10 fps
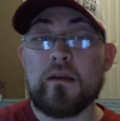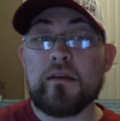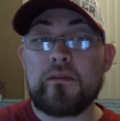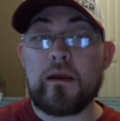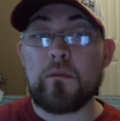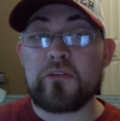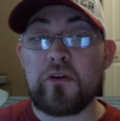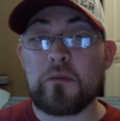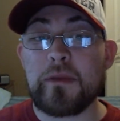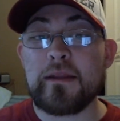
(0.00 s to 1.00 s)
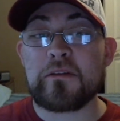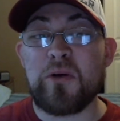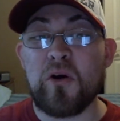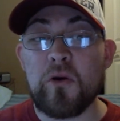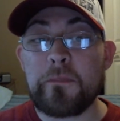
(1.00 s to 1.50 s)
Staying with Sooner men's
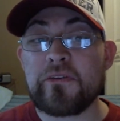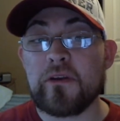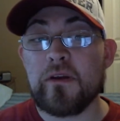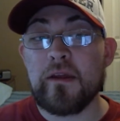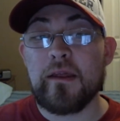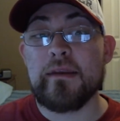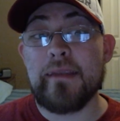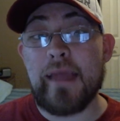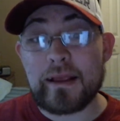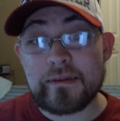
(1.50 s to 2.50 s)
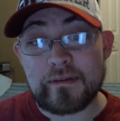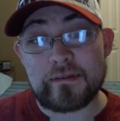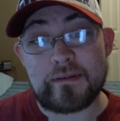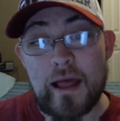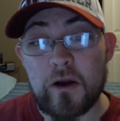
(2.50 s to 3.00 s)
hoops, next
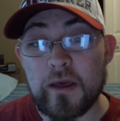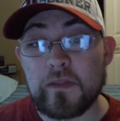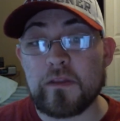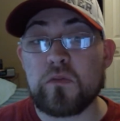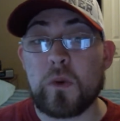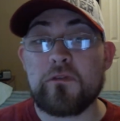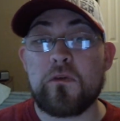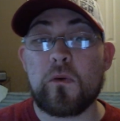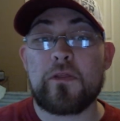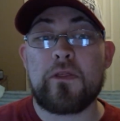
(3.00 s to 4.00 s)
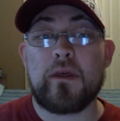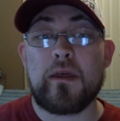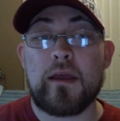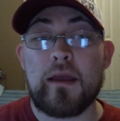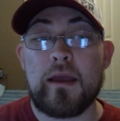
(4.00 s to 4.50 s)
Saturday, the 24th
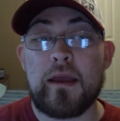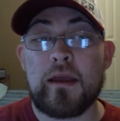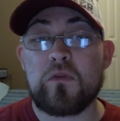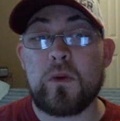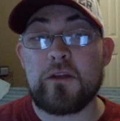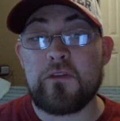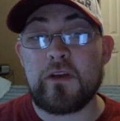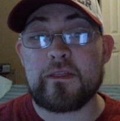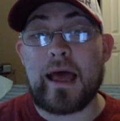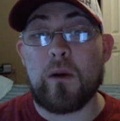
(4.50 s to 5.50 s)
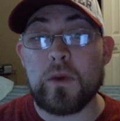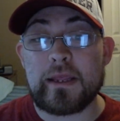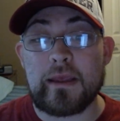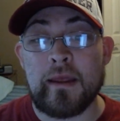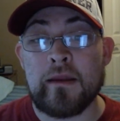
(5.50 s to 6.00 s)
and 25th, that
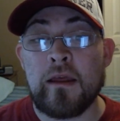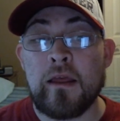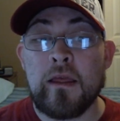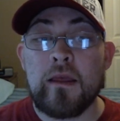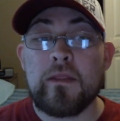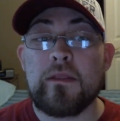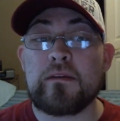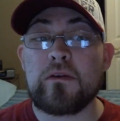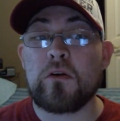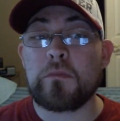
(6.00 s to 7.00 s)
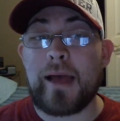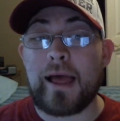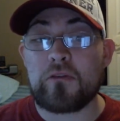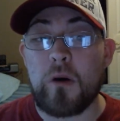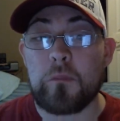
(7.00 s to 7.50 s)
weekend, the Sooner
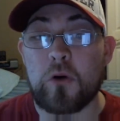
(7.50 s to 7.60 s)
basketball